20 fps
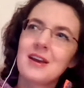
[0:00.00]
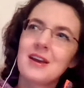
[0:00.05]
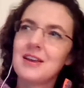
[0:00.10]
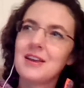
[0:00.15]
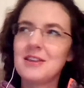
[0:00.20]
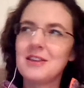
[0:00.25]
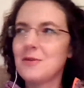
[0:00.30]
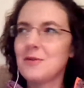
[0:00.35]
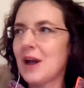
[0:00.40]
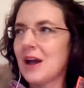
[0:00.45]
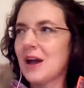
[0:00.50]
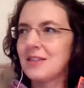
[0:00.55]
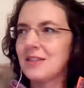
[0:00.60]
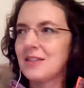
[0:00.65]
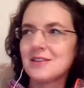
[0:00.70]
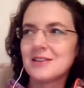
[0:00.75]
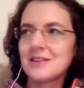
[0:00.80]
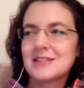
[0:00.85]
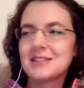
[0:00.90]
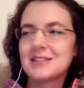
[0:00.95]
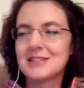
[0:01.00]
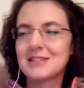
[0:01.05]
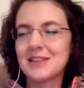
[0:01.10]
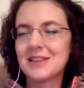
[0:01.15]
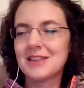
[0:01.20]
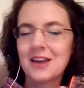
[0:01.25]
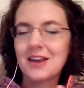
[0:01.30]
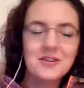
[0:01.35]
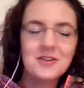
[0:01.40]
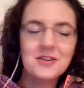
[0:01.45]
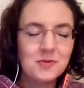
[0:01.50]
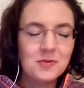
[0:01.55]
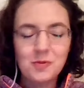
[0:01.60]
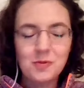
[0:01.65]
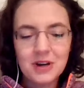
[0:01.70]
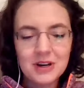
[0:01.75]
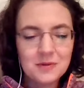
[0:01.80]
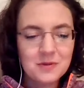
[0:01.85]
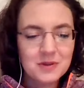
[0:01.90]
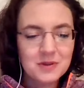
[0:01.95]
you had this. I don't know. You
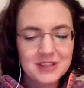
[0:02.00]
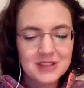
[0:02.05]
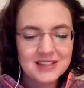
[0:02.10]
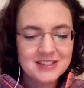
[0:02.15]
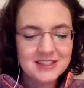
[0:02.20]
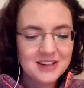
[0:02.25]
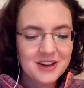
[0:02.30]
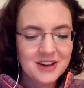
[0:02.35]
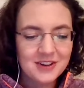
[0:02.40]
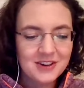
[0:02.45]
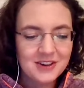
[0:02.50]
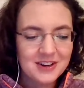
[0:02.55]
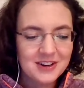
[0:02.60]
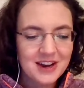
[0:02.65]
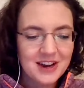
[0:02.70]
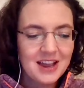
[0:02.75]
worked with each other.